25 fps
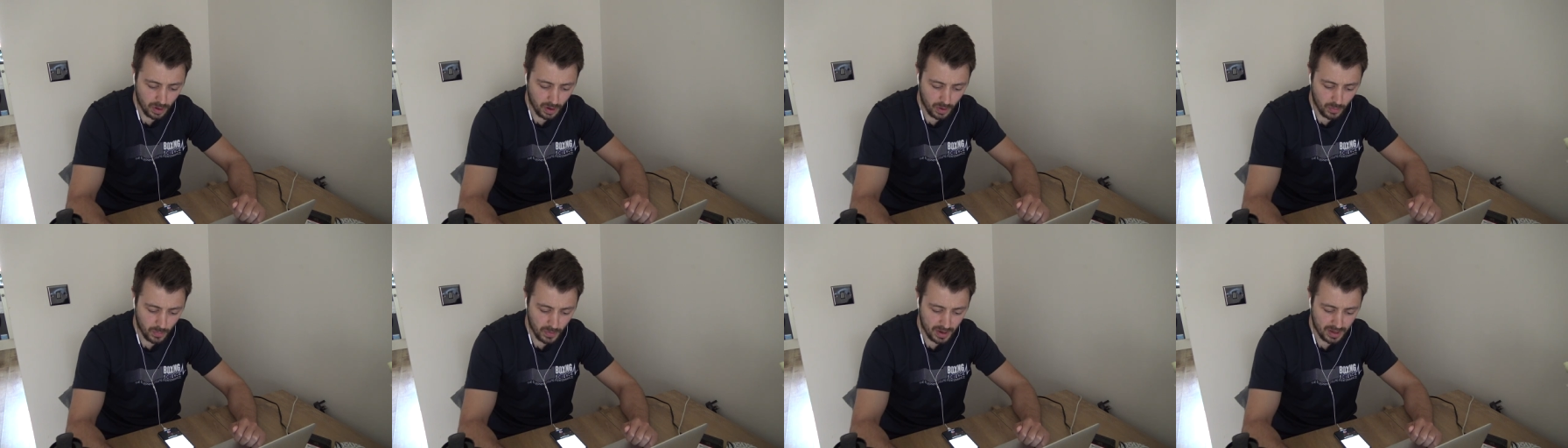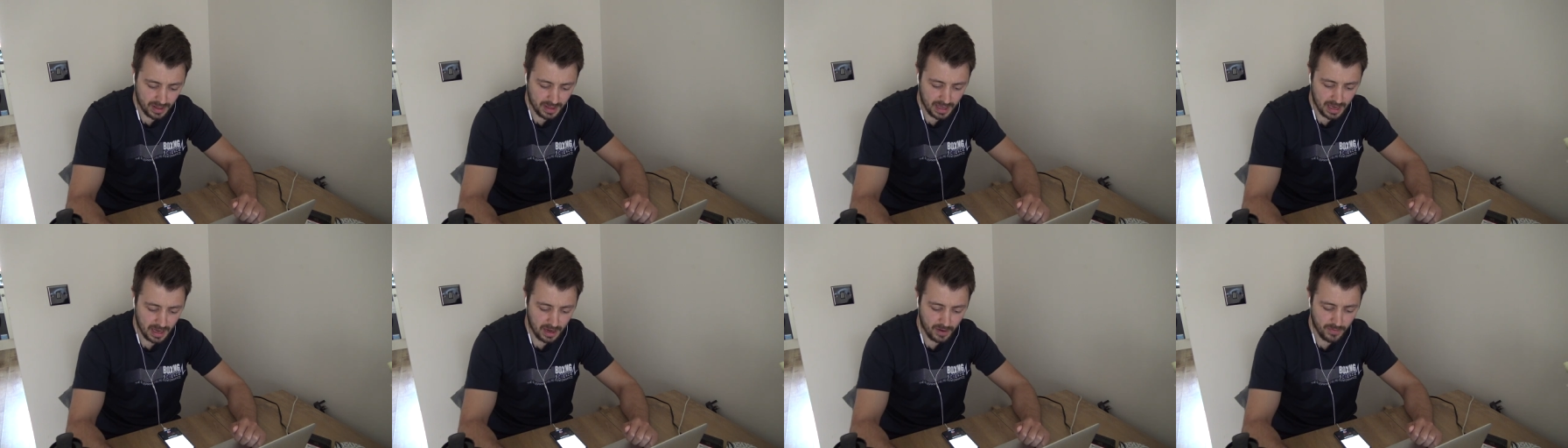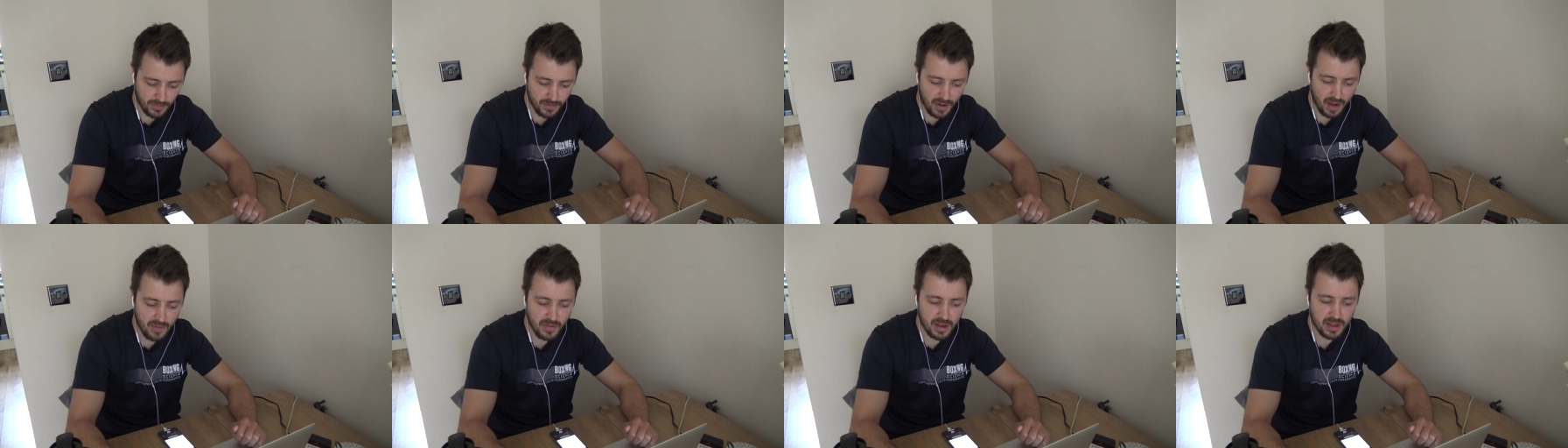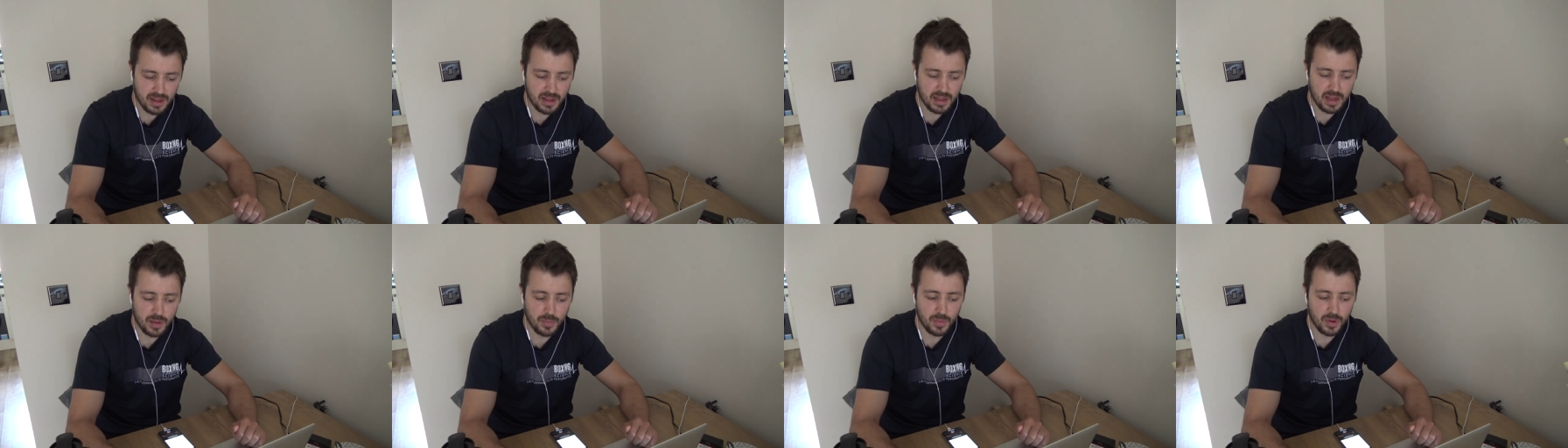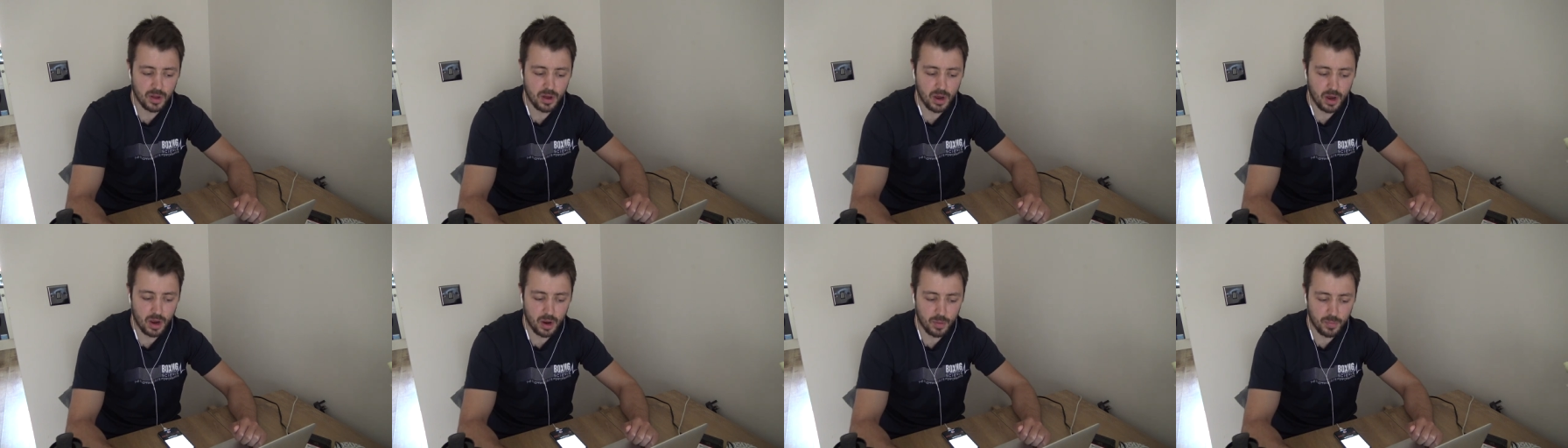we take a very
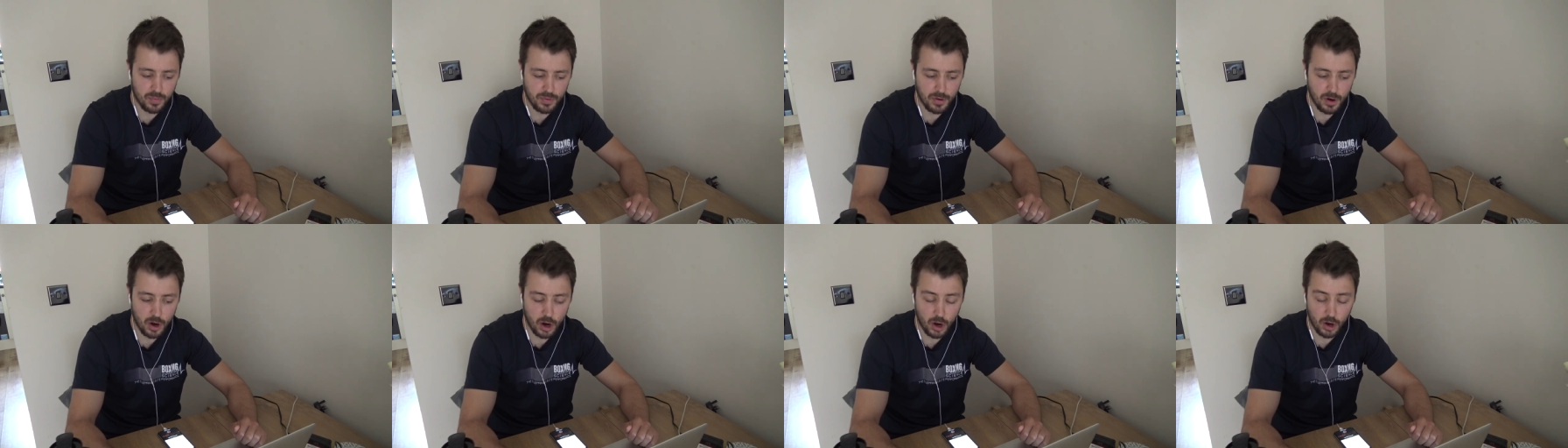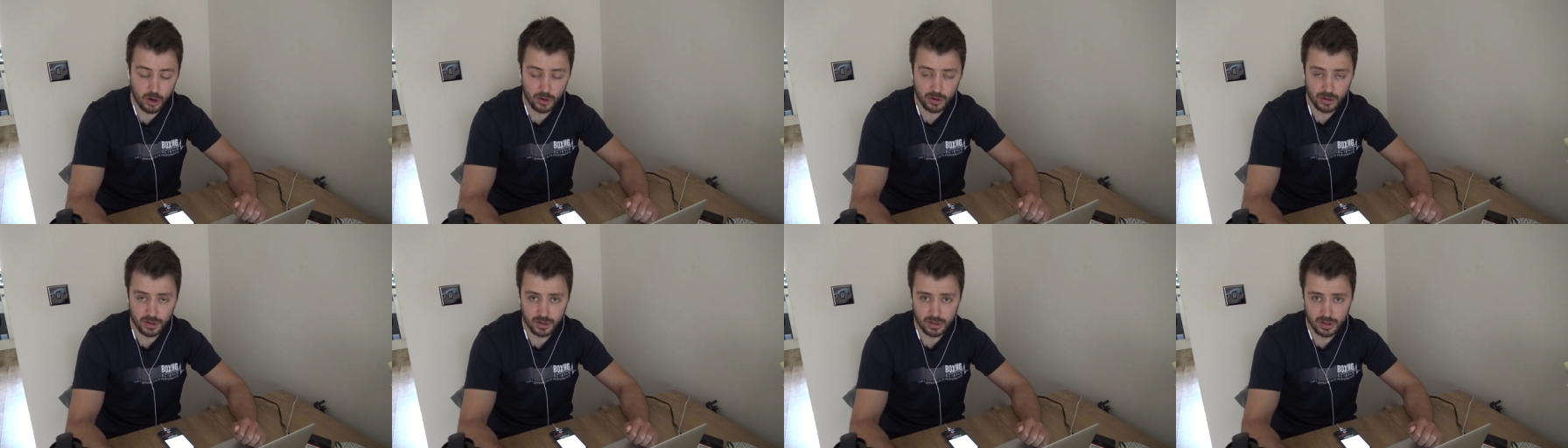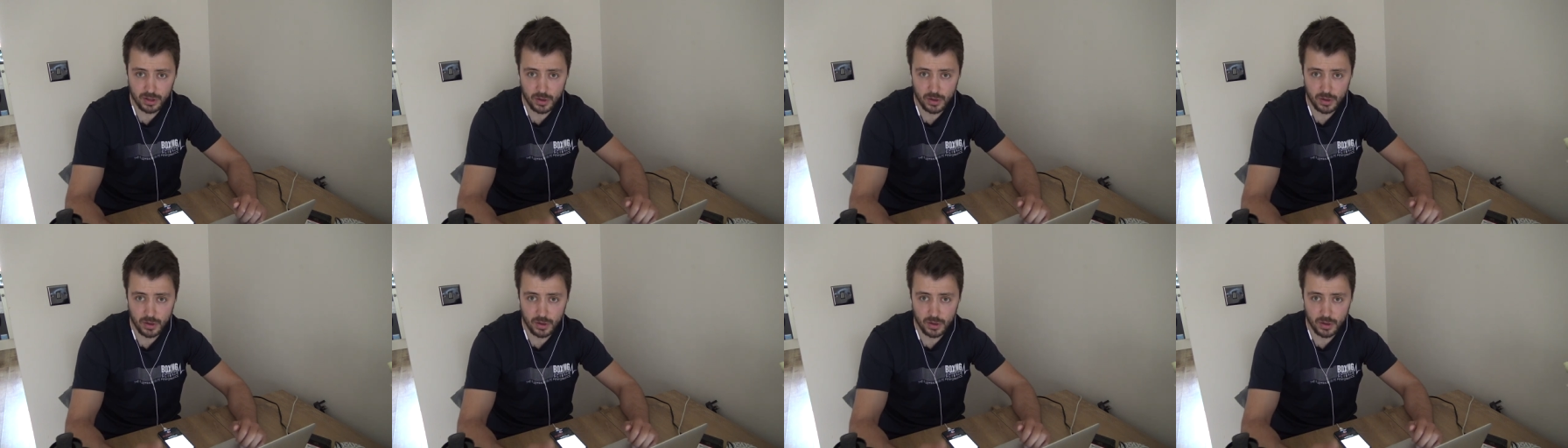similar approach